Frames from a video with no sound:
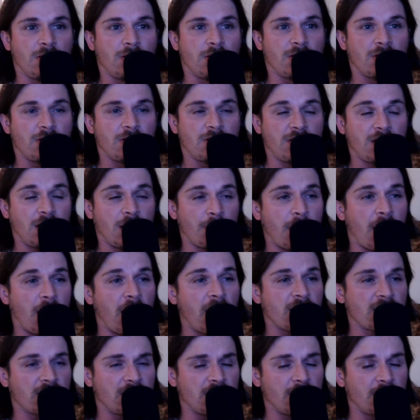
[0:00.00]
the
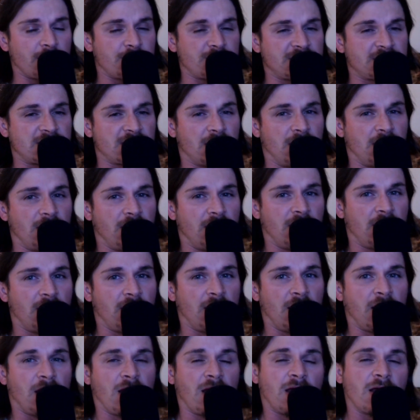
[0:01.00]
Apocalypse.
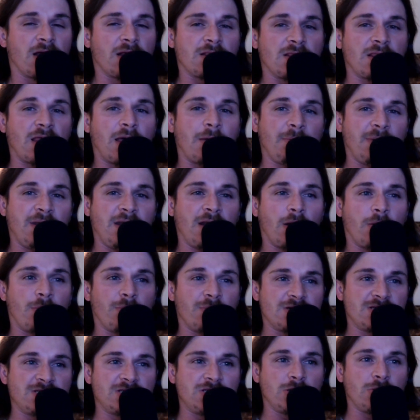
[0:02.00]
Let me know
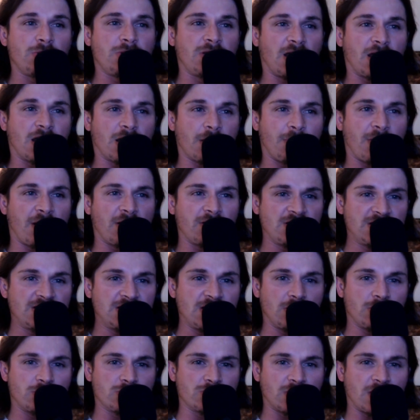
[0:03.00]
what you think about
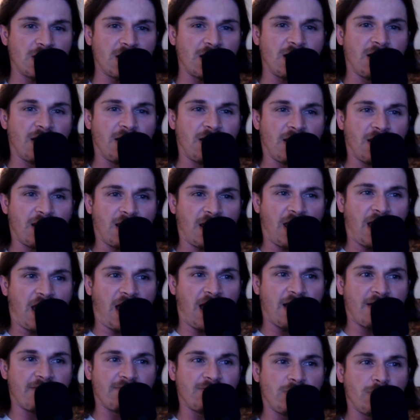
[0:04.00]
Sheoldred.
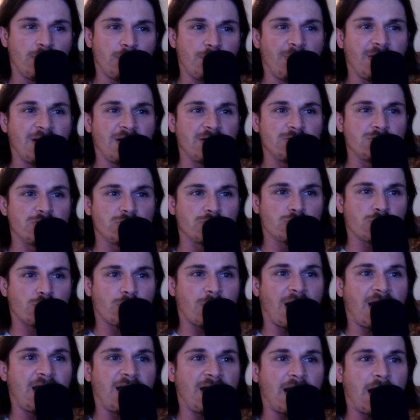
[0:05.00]
Have you been
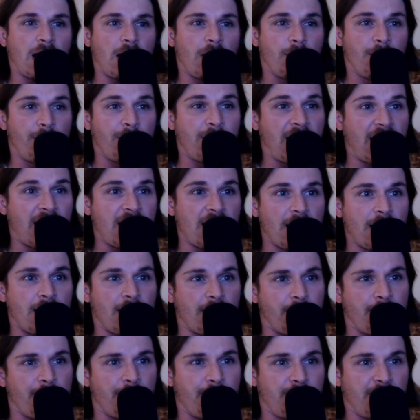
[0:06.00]
drained out by a
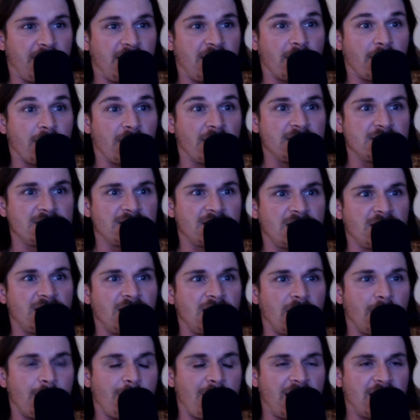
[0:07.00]
Peer into
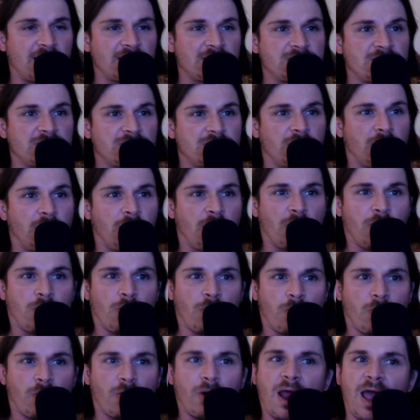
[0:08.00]
the Abyss,
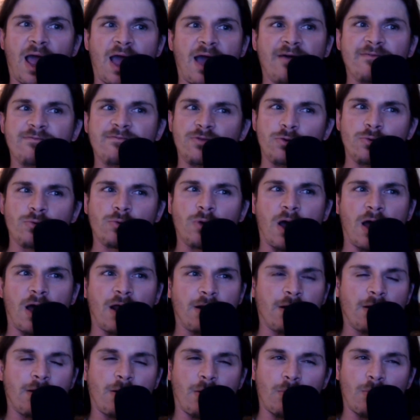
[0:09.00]
or have you
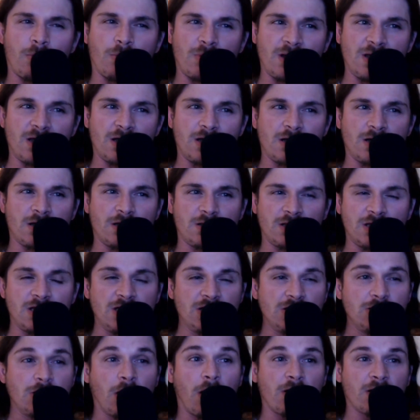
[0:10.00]
gotten a really
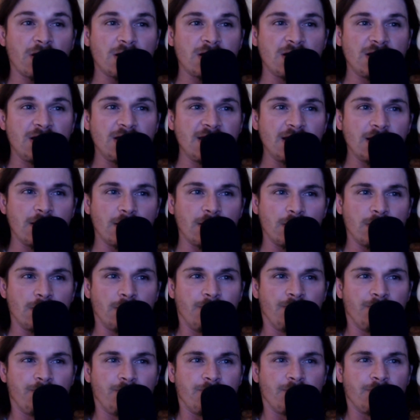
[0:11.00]
dark deal?
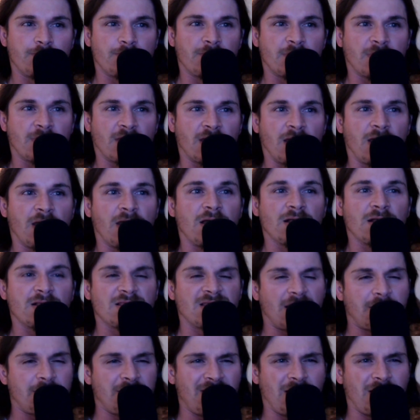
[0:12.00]

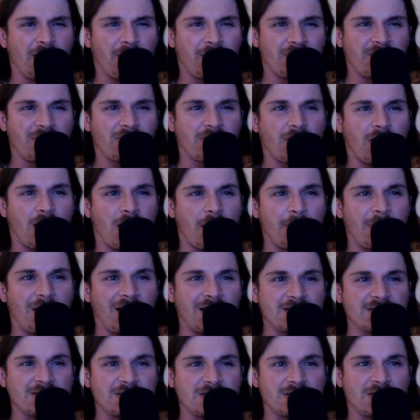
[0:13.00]
Let me know in the
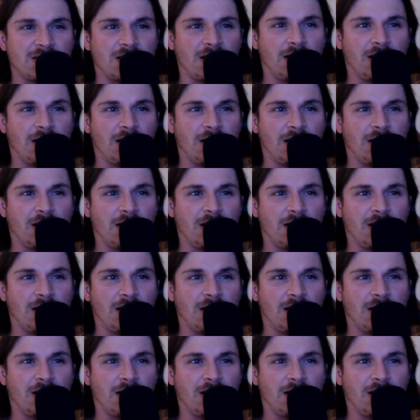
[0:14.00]
comments.